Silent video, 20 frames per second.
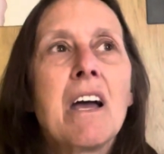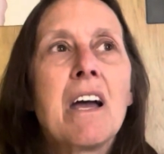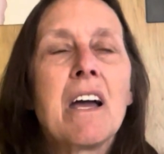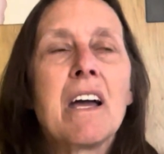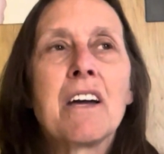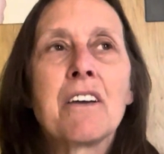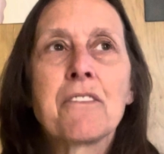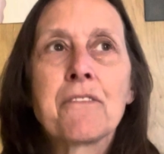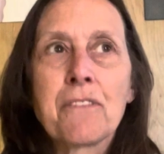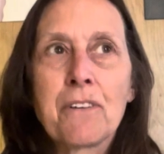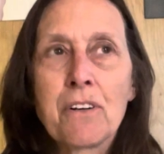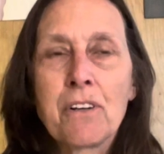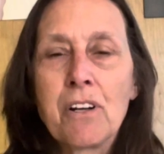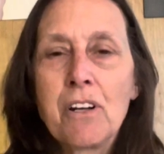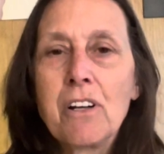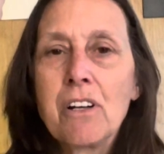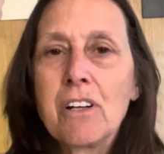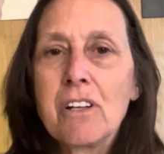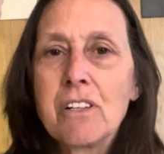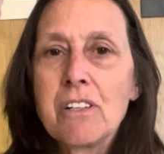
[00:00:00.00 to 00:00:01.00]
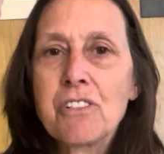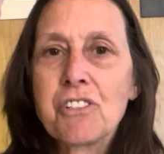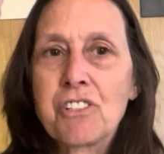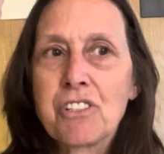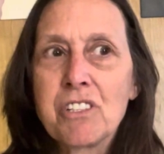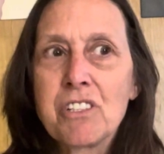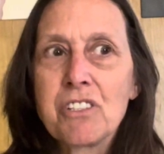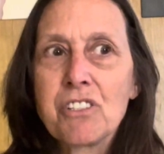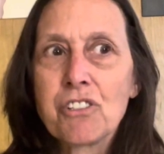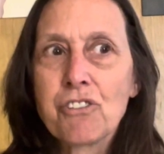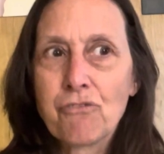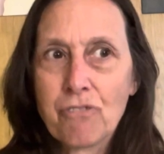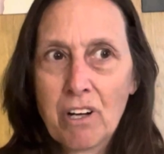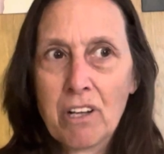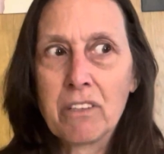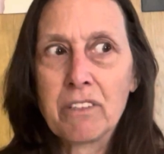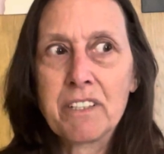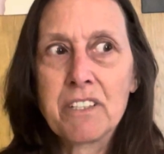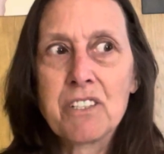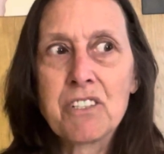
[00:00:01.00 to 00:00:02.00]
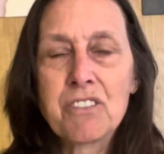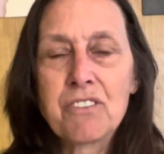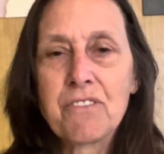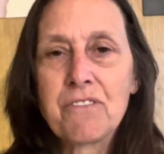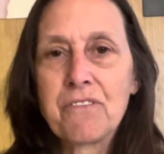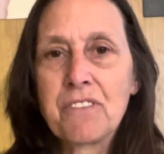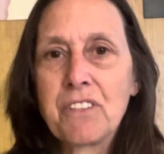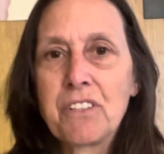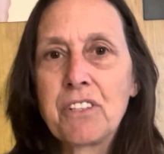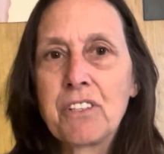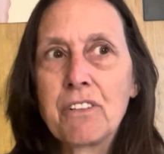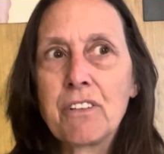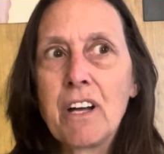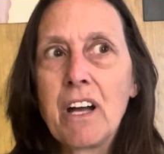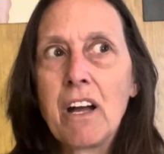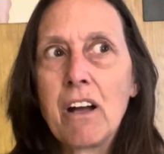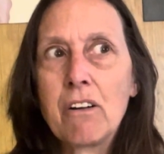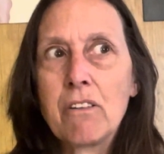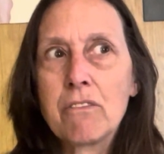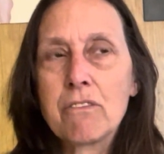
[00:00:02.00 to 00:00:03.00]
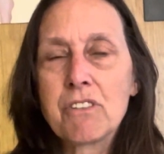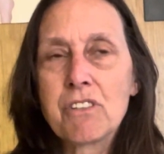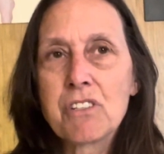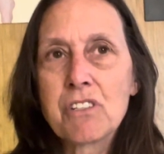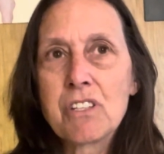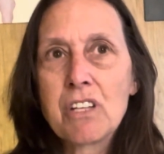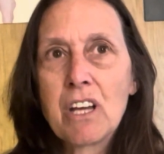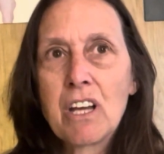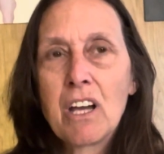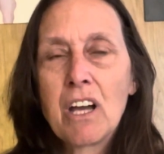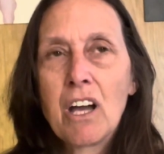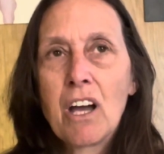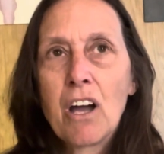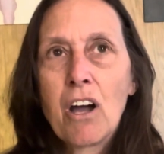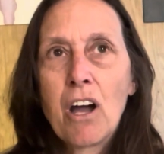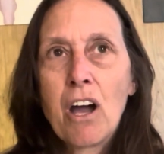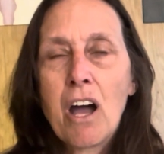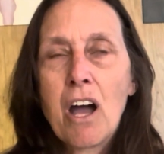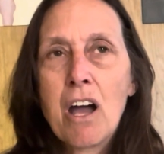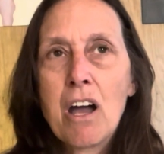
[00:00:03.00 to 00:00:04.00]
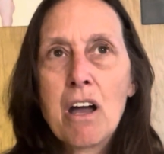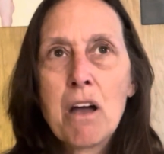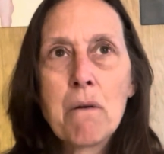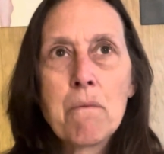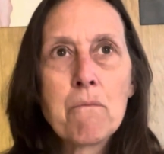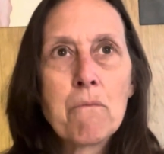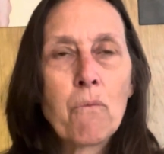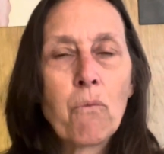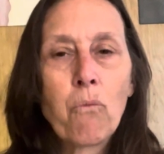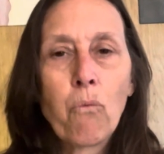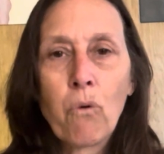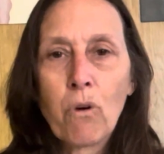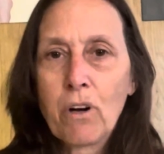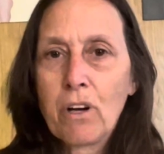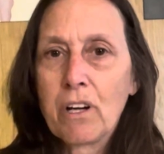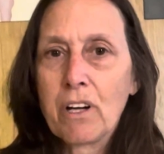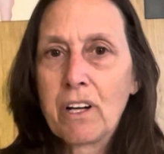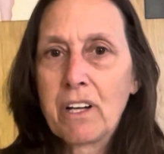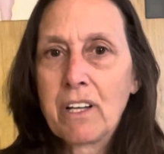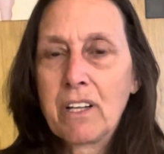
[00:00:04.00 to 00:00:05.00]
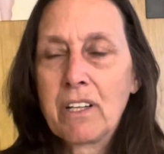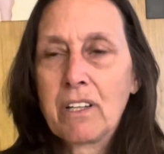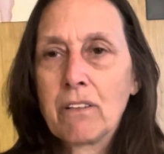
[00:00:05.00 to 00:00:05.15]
And for her, she's struggling to figure out work.